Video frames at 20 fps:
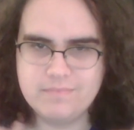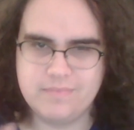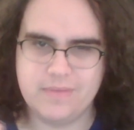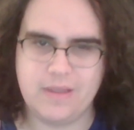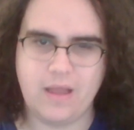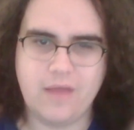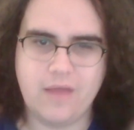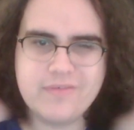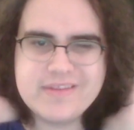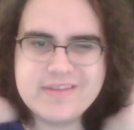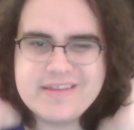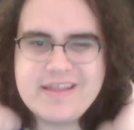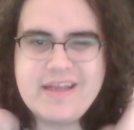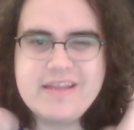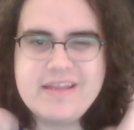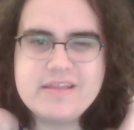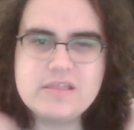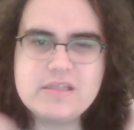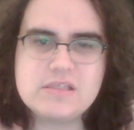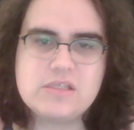I mean,
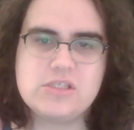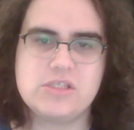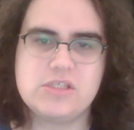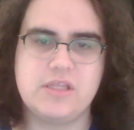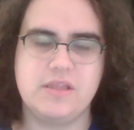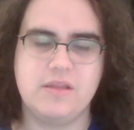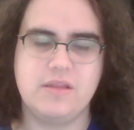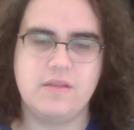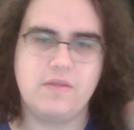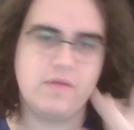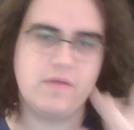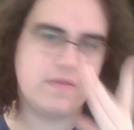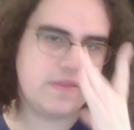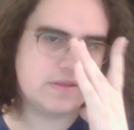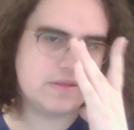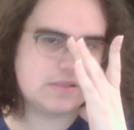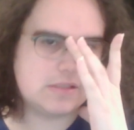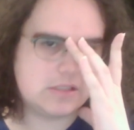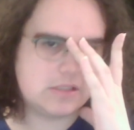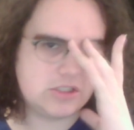anything that the only thing
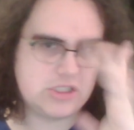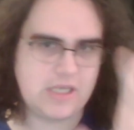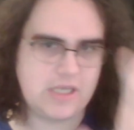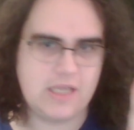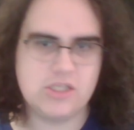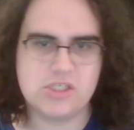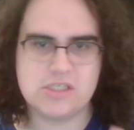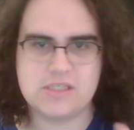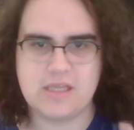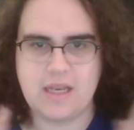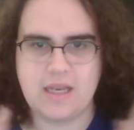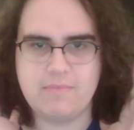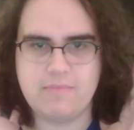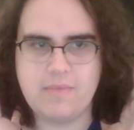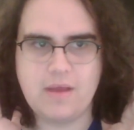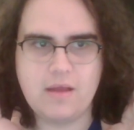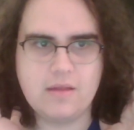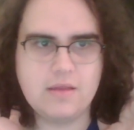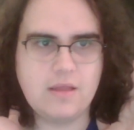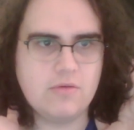that's changed is that I'm
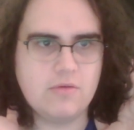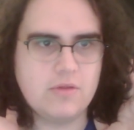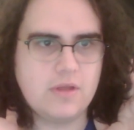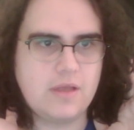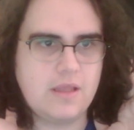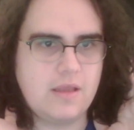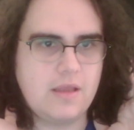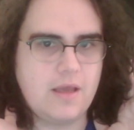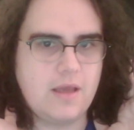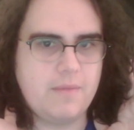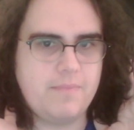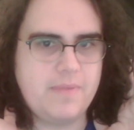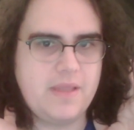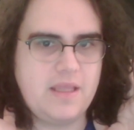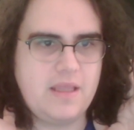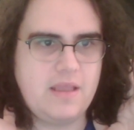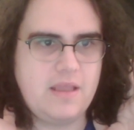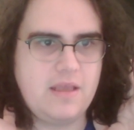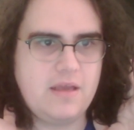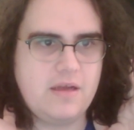not now looking up
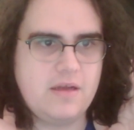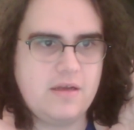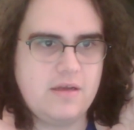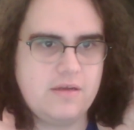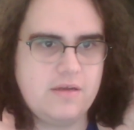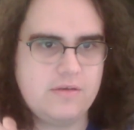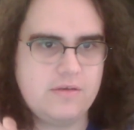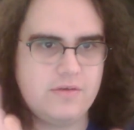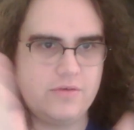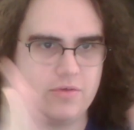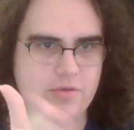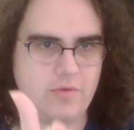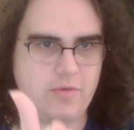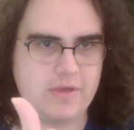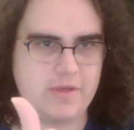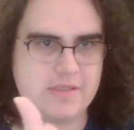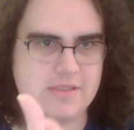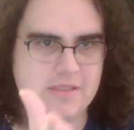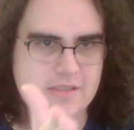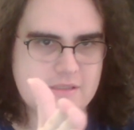here
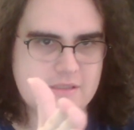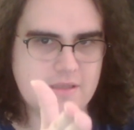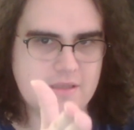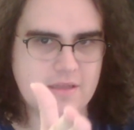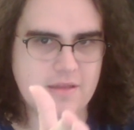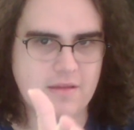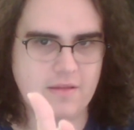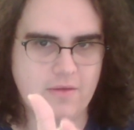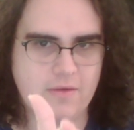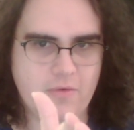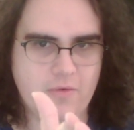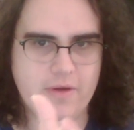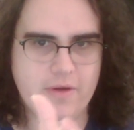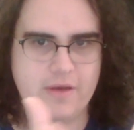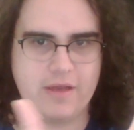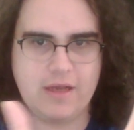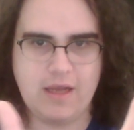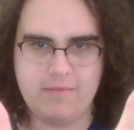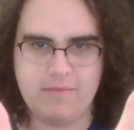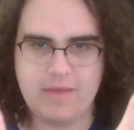towards this little
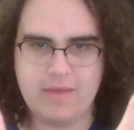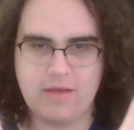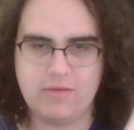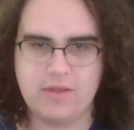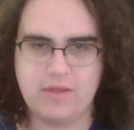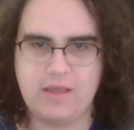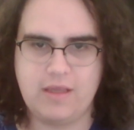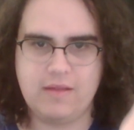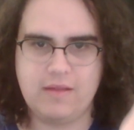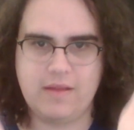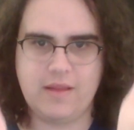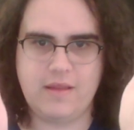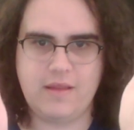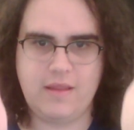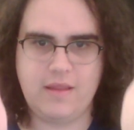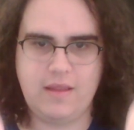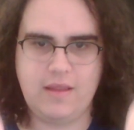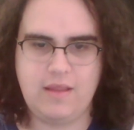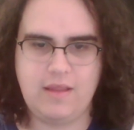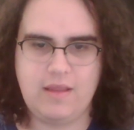corner. I'm now looking like
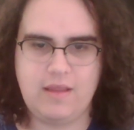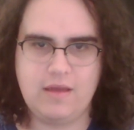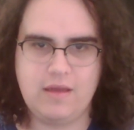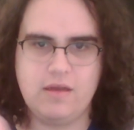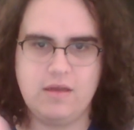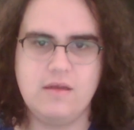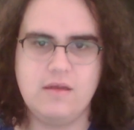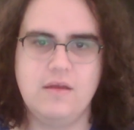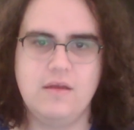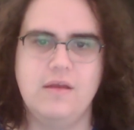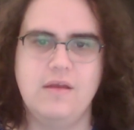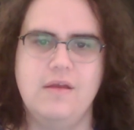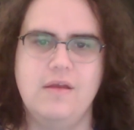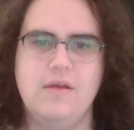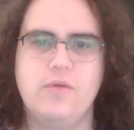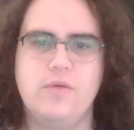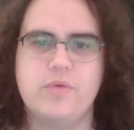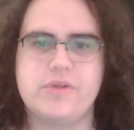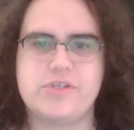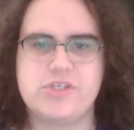here,
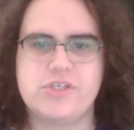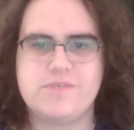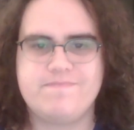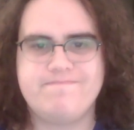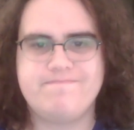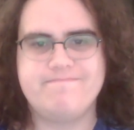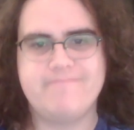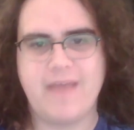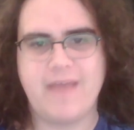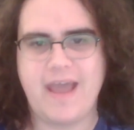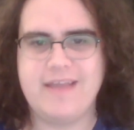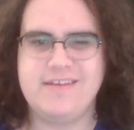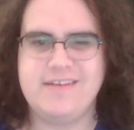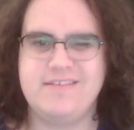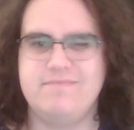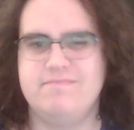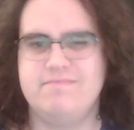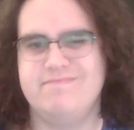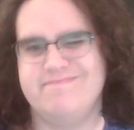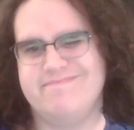which I
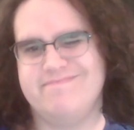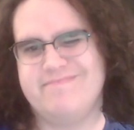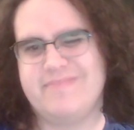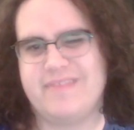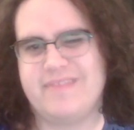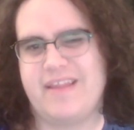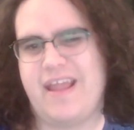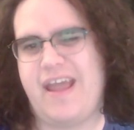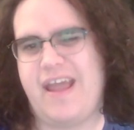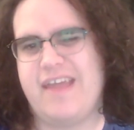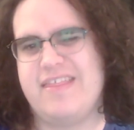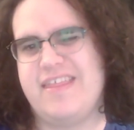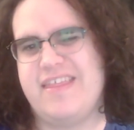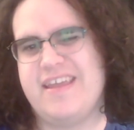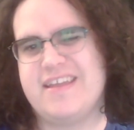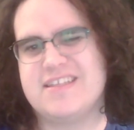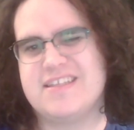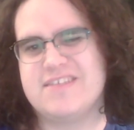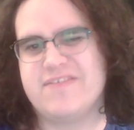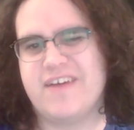I think
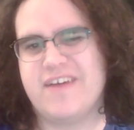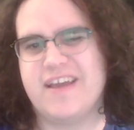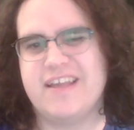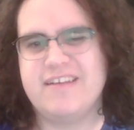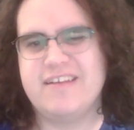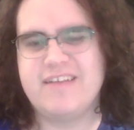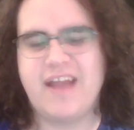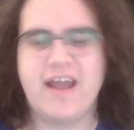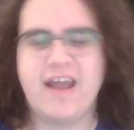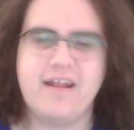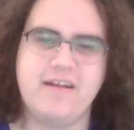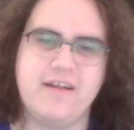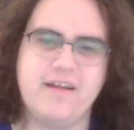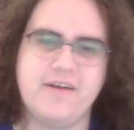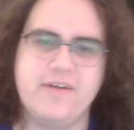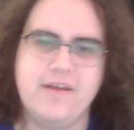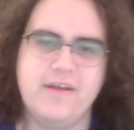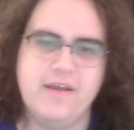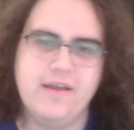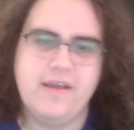it's fine. I don't know.
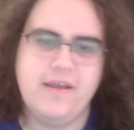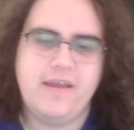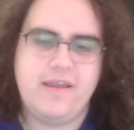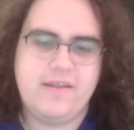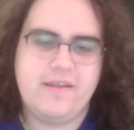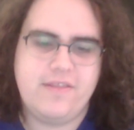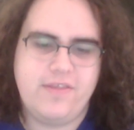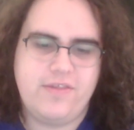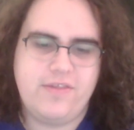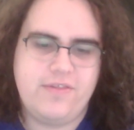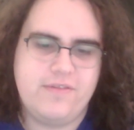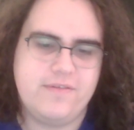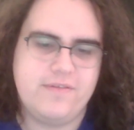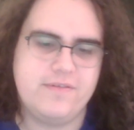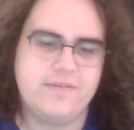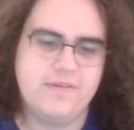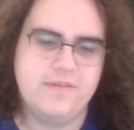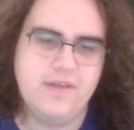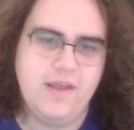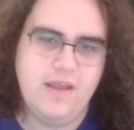It's
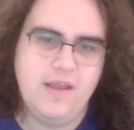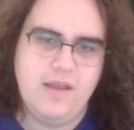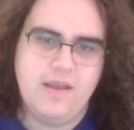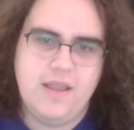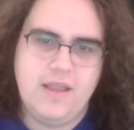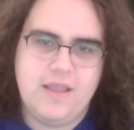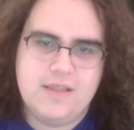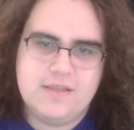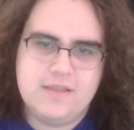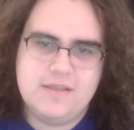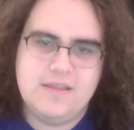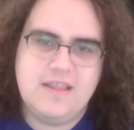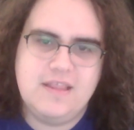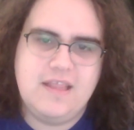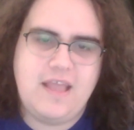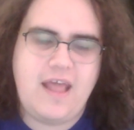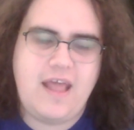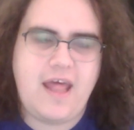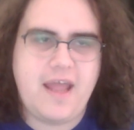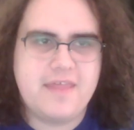
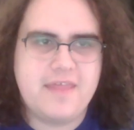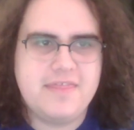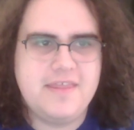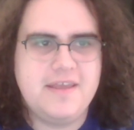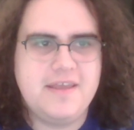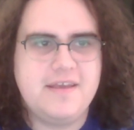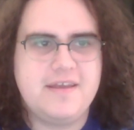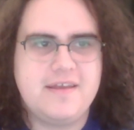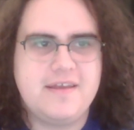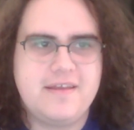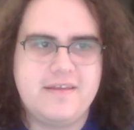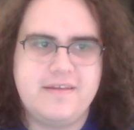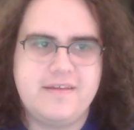I think